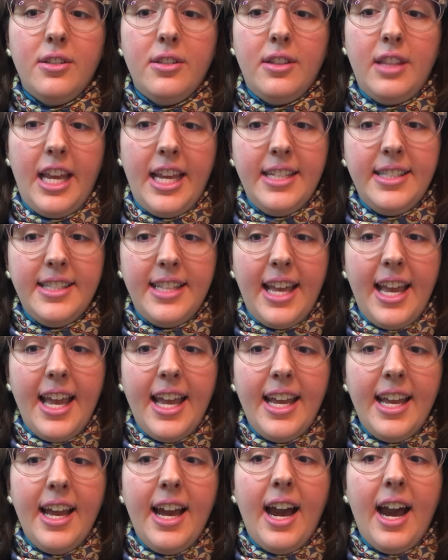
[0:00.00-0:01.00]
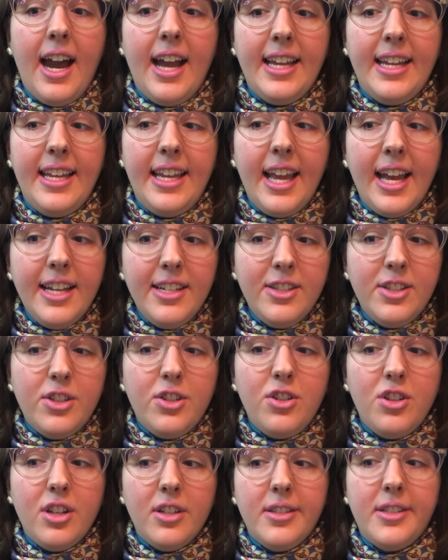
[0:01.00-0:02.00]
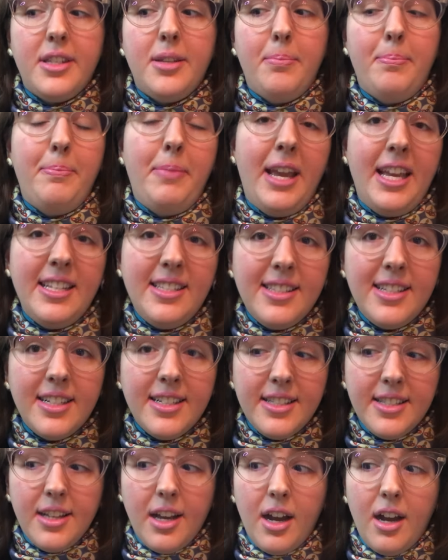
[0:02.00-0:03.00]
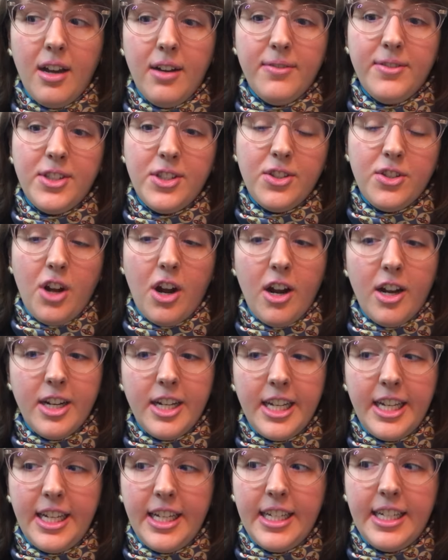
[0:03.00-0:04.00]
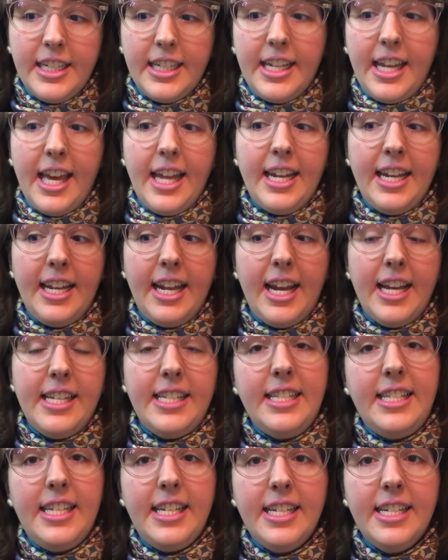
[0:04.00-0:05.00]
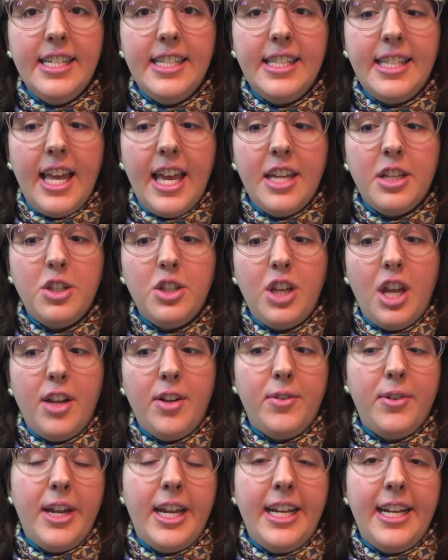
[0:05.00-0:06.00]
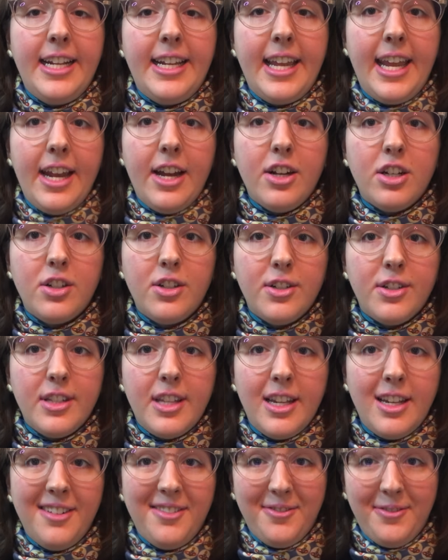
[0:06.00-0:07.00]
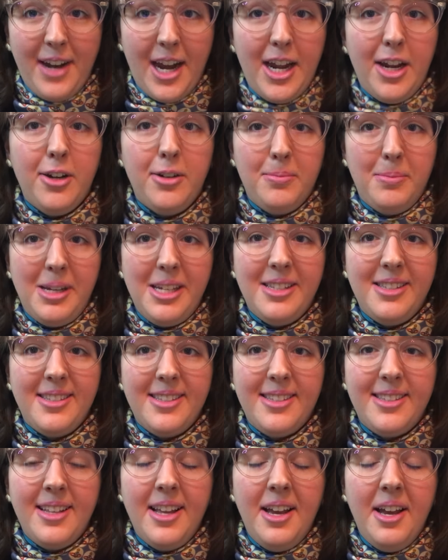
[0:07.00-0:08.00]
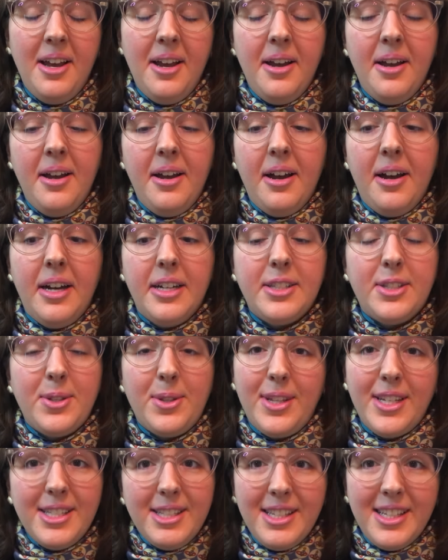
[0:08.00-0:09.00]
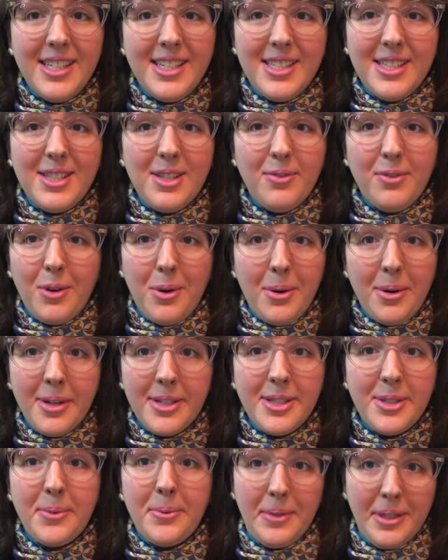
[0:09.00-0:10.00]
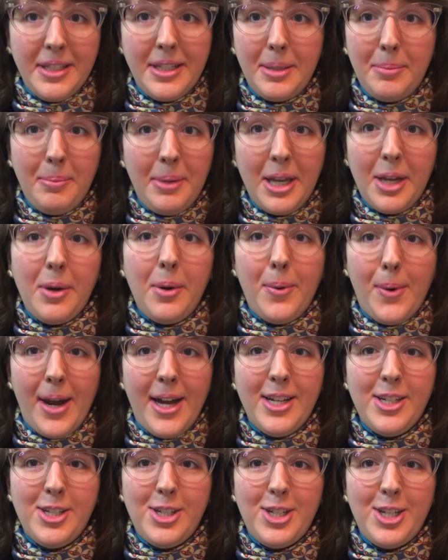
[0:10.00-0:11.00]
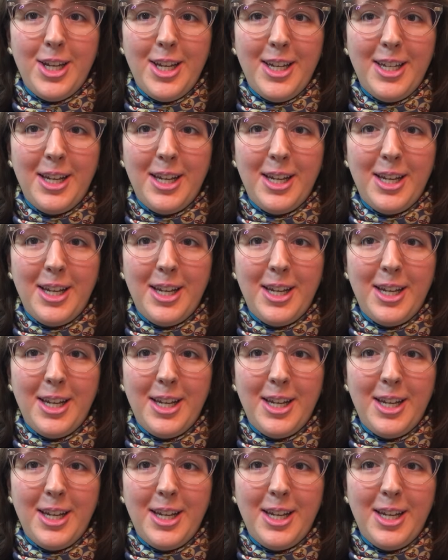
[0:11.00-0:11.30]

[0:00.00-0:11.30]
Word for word: They say, I guess just the basics of starting, getting ideas, and generating characters and environments. So this is, of course, a really big question.